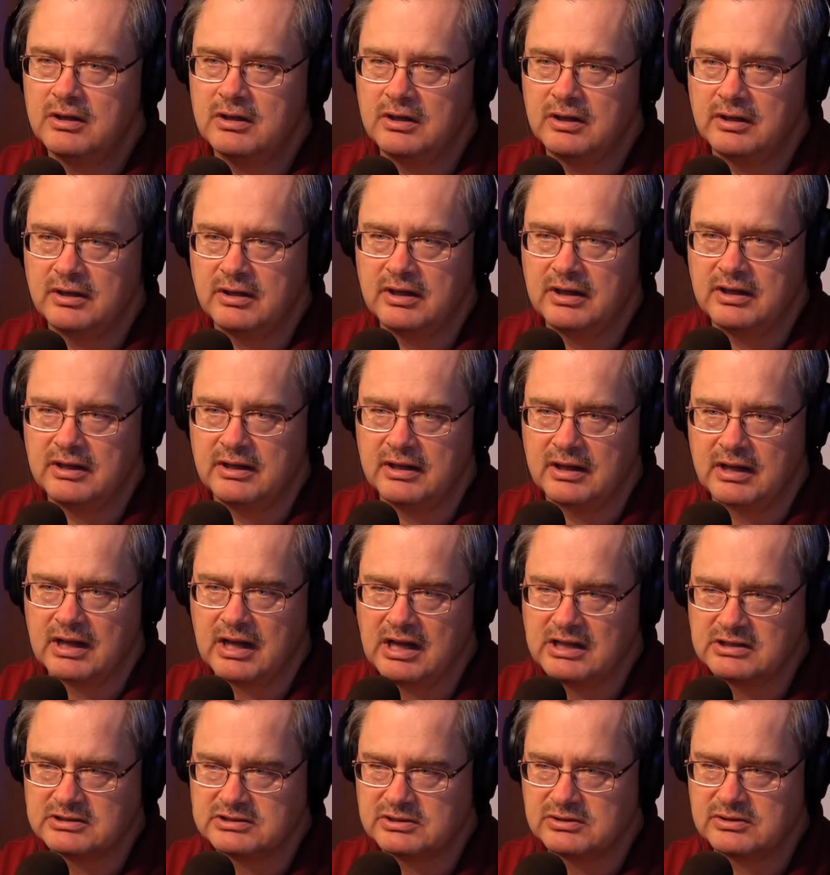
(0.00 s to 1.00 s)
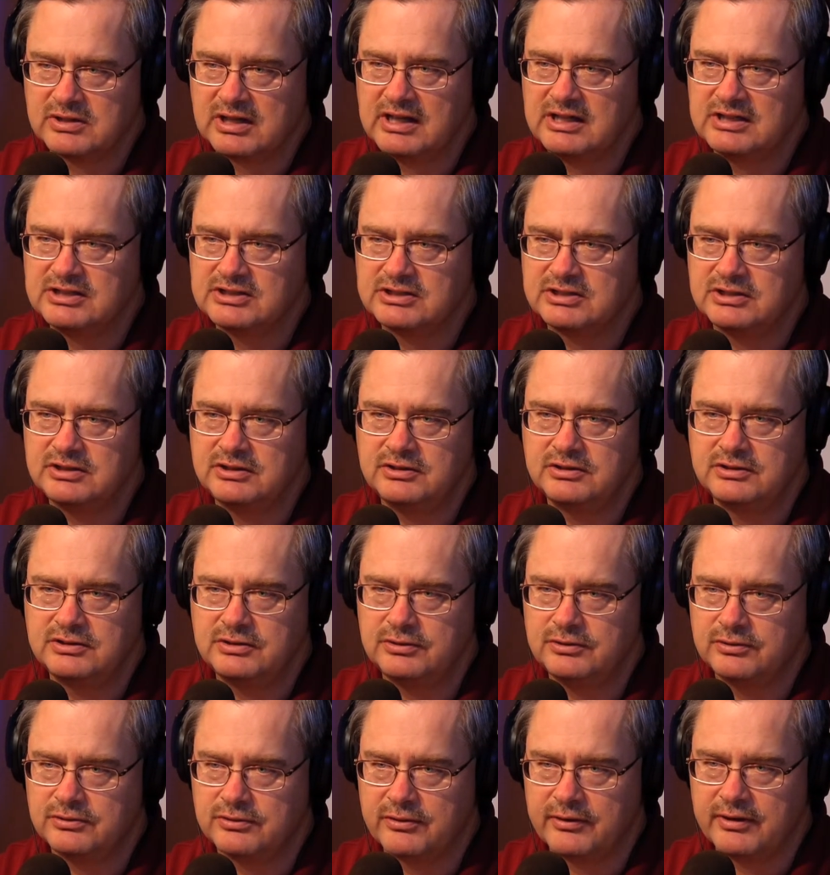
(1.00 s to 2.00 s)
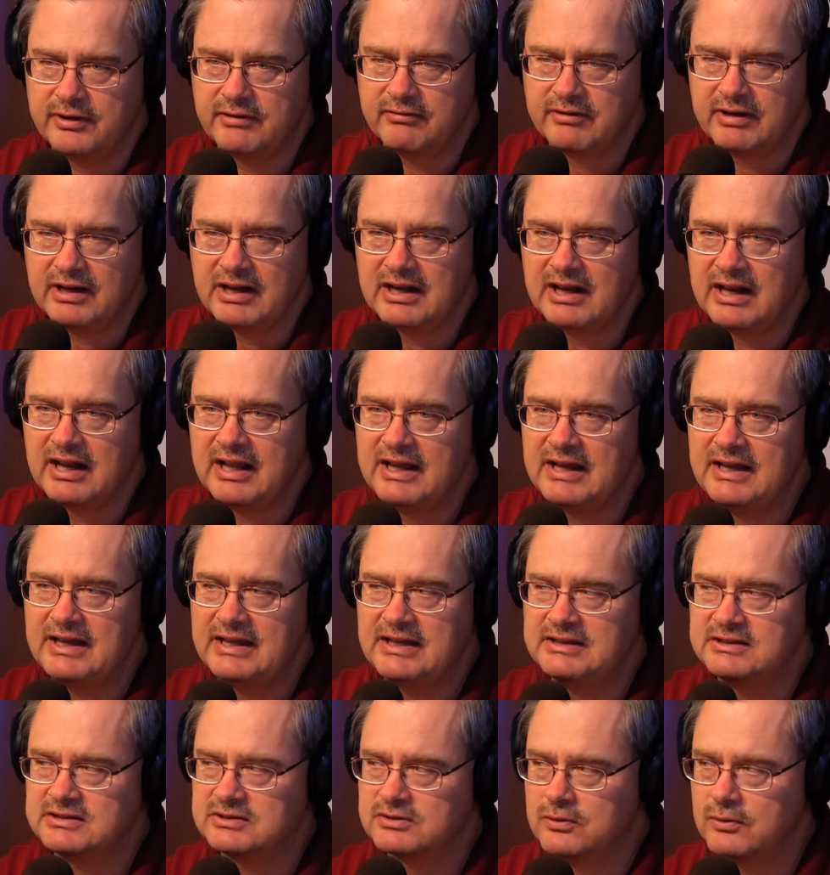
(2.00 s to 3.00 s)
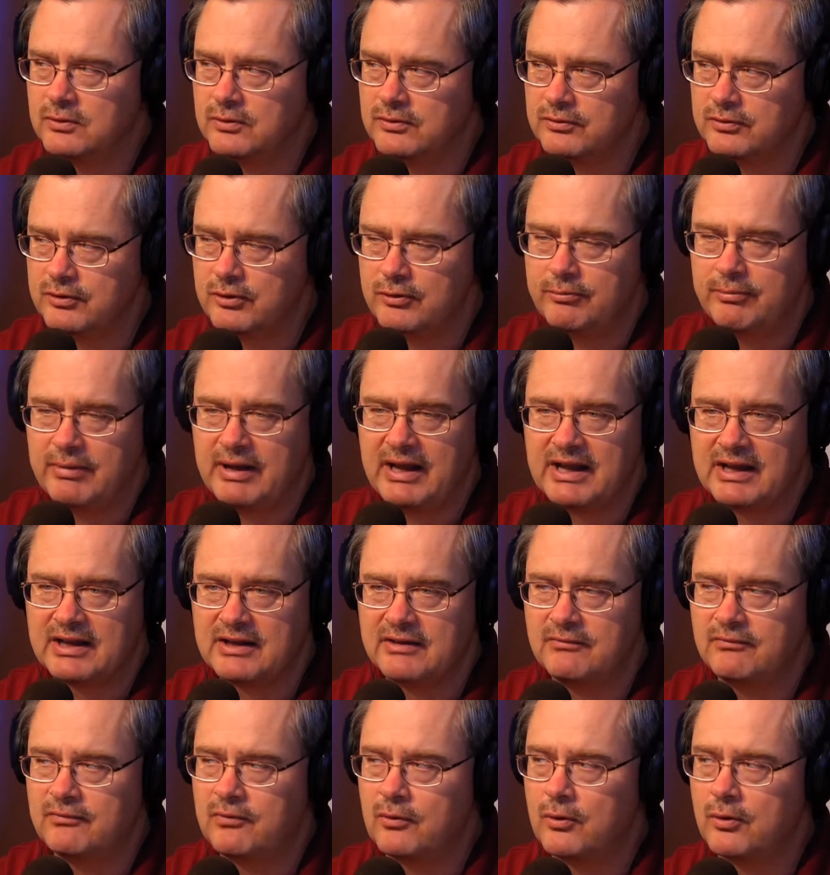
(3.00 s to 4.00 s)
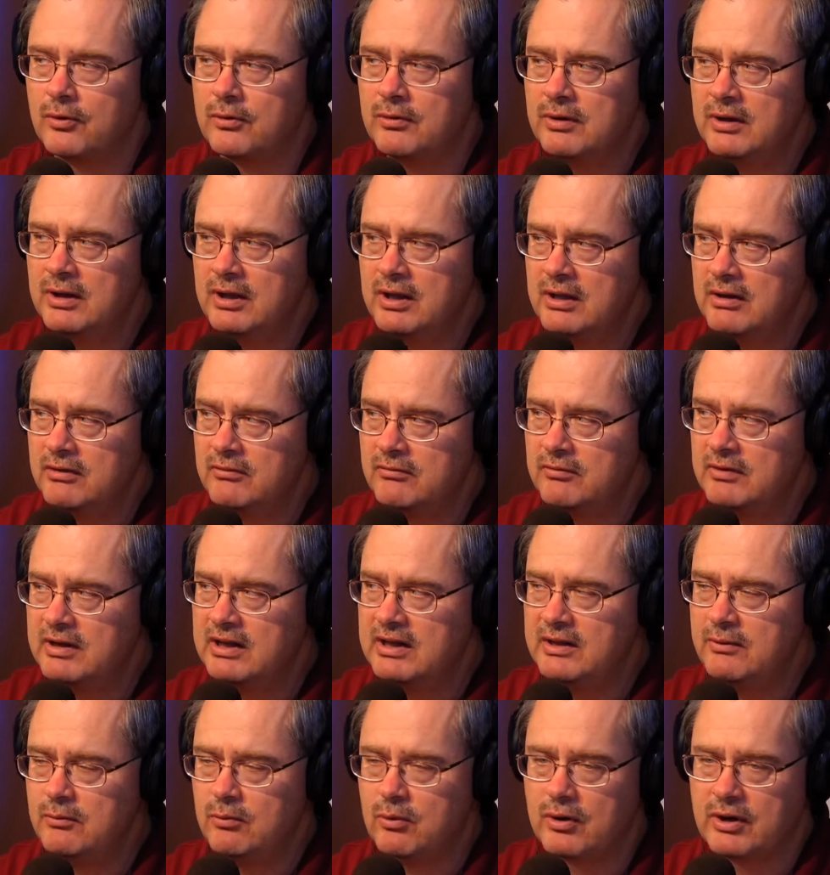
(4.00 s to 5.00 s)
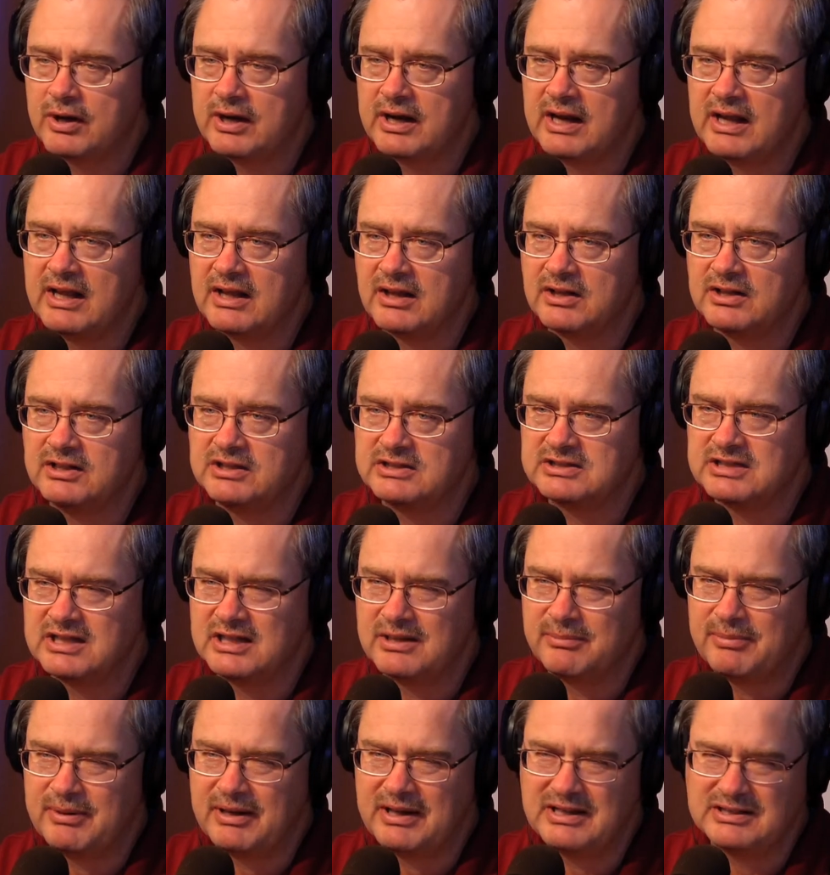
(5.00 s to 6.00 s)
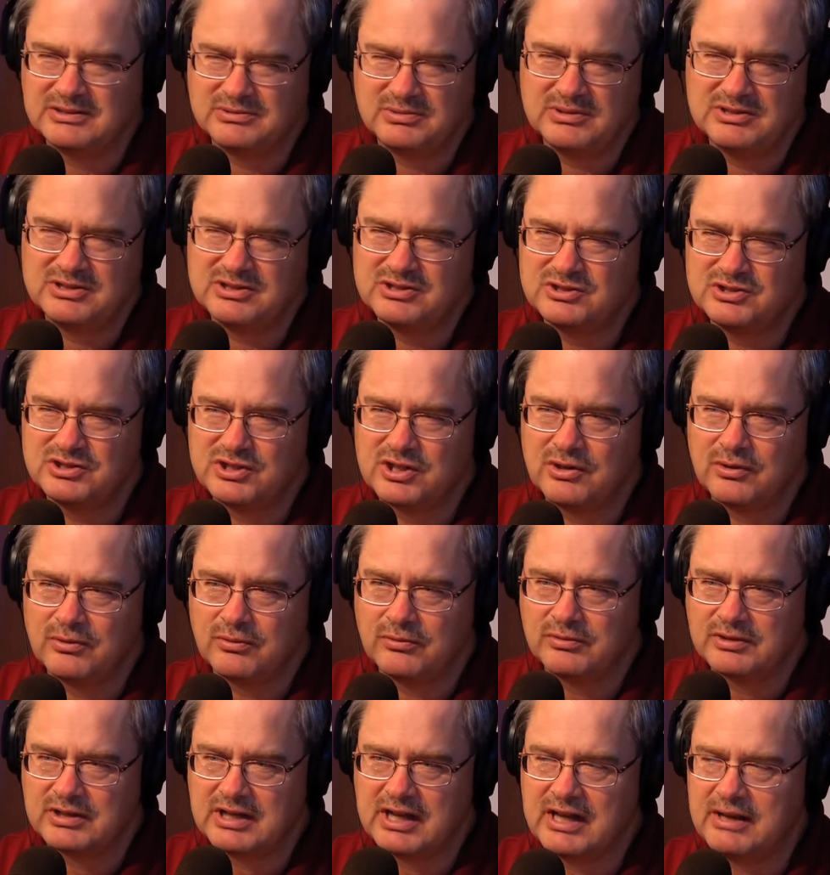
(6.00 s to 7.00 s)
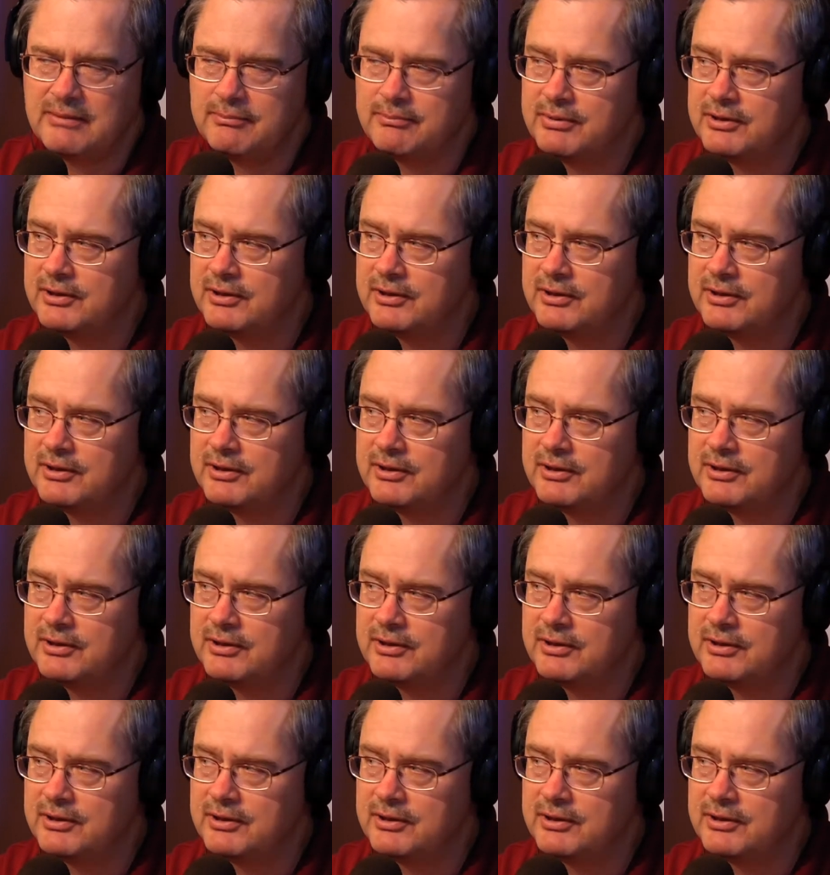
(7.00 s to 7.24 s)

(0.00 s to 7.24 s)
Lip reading: going to get a consultation, 2 or 3 red lines, going through back and forth, really working out a good set of plans, what's the general time